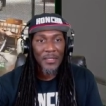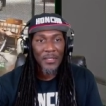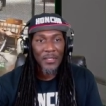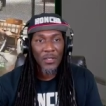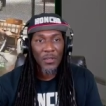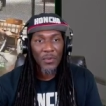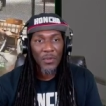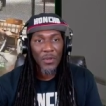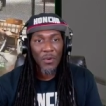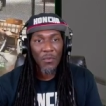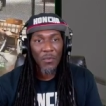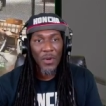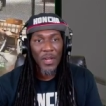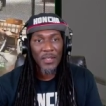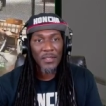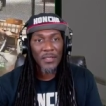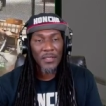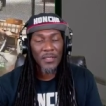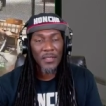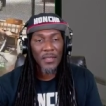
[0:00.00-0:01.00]
So we're going to
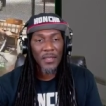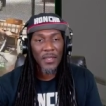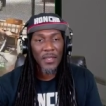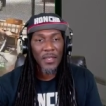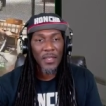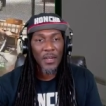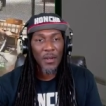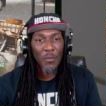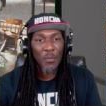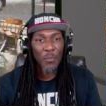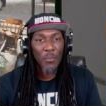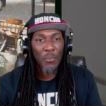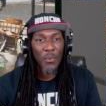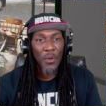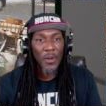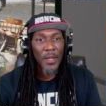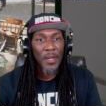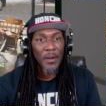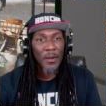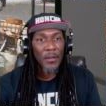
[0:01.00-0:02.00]
watch this again. I'm going to
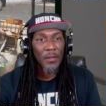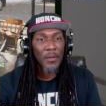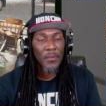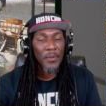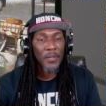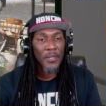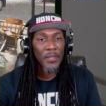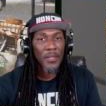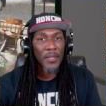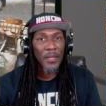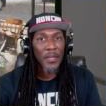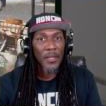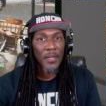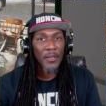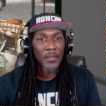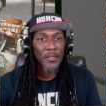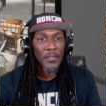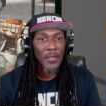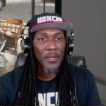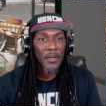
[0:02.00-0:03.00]
point out a couple of
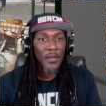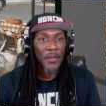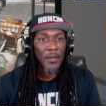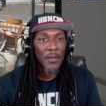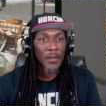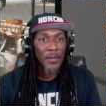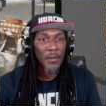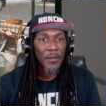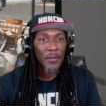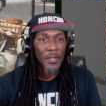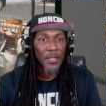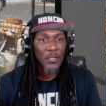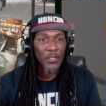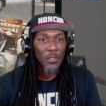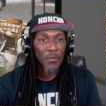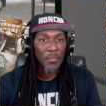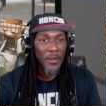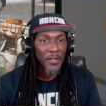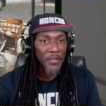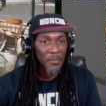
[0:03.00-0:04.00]
things uh, that
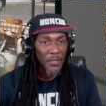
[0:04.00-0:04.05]
took place.